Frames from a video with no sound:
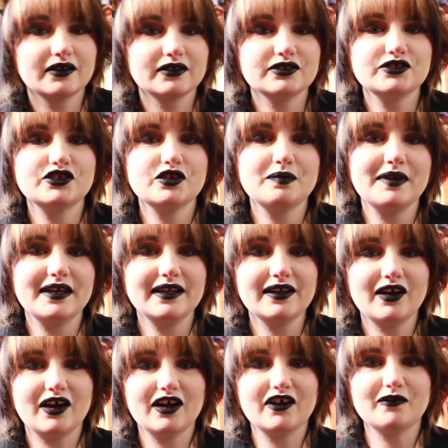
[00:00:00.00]
zoom in
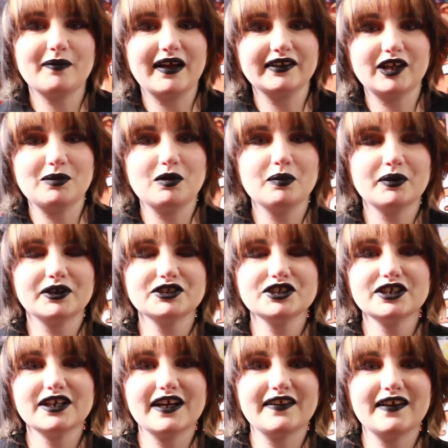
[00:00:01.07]
of my label
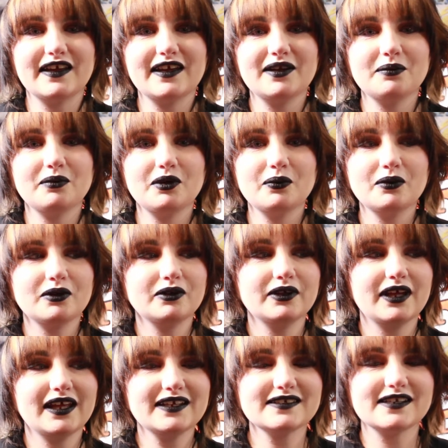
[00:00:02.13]
printer, and then we will
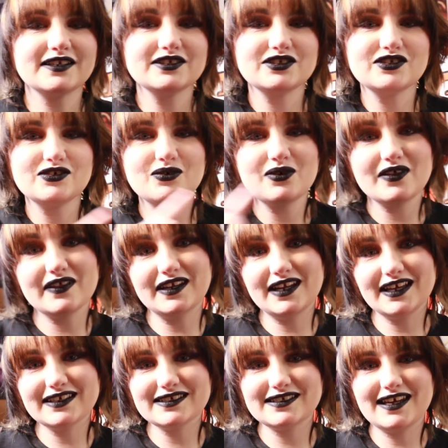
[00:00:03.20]
extend to the
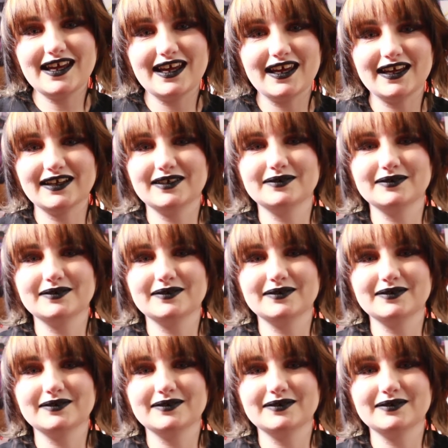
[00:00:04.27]
next day.